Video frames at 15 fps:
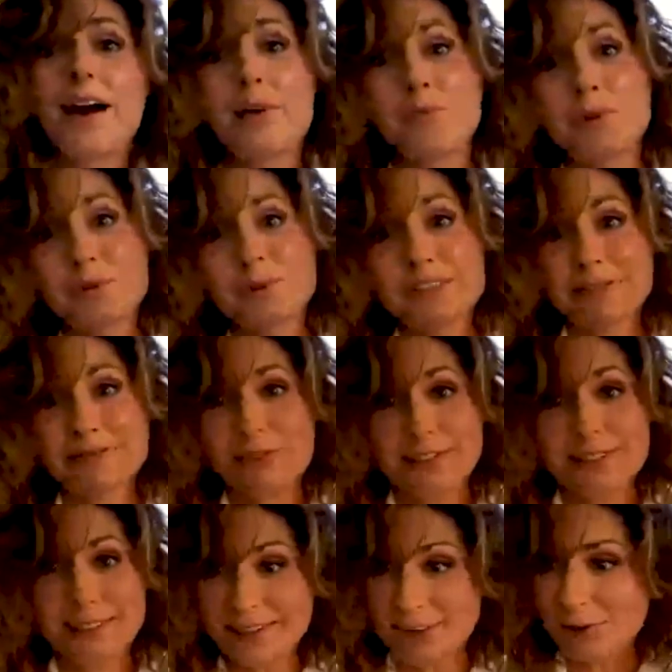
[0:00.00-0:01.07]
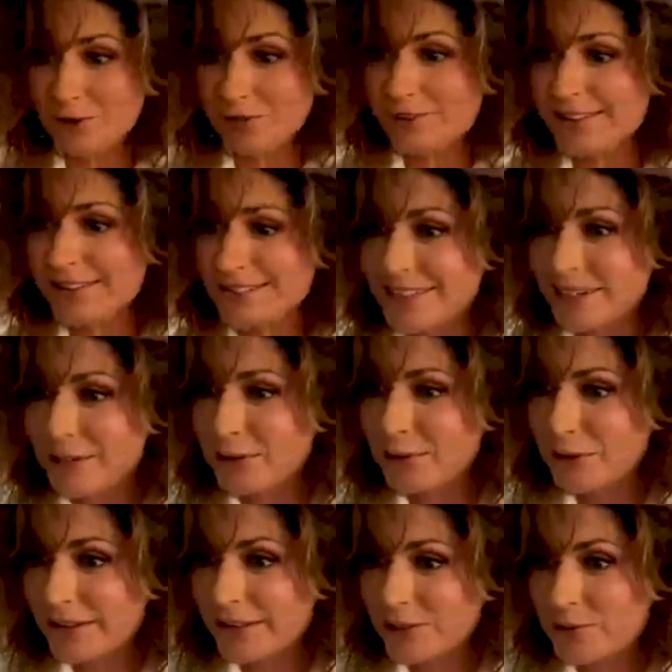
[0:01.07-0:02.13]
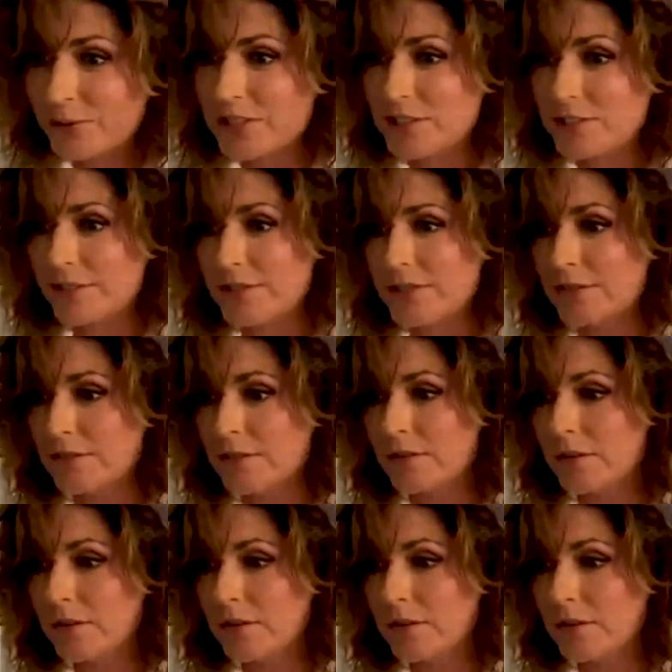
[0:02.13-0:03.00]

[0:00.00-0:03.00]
we will definitely go and look at the questions.